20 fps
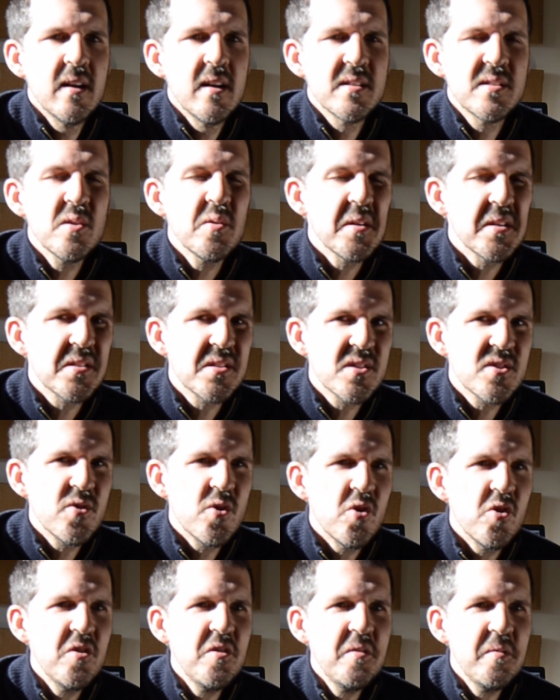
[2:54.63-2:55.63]
It's not as
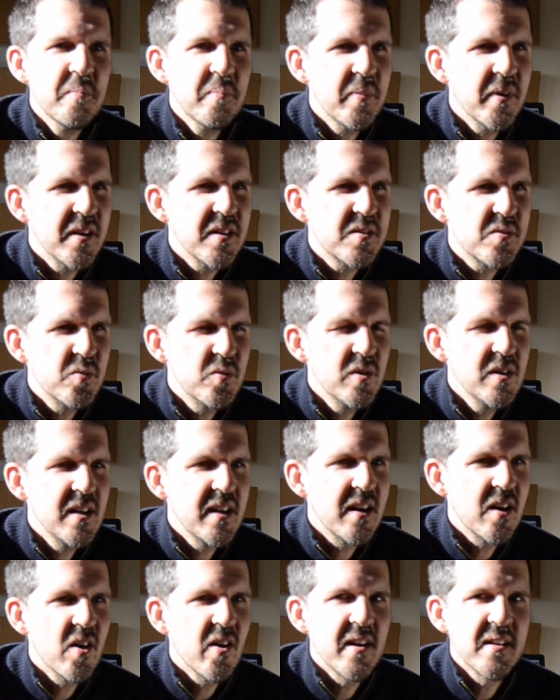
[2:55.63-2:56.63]
strong, but it's
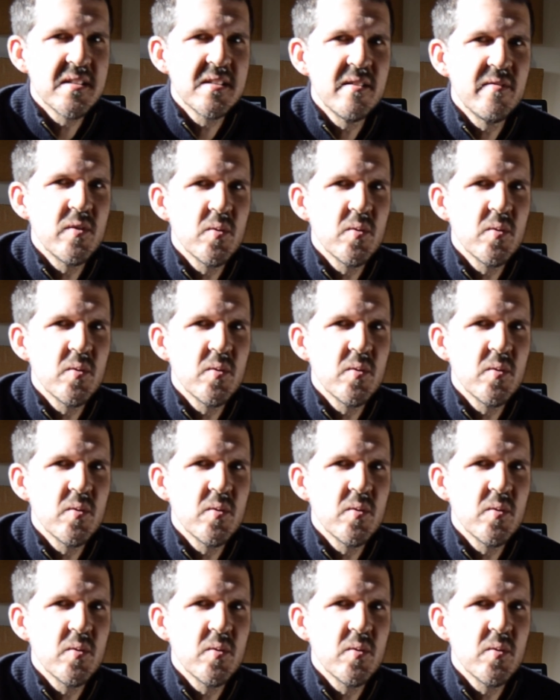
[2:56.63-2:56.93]
really nice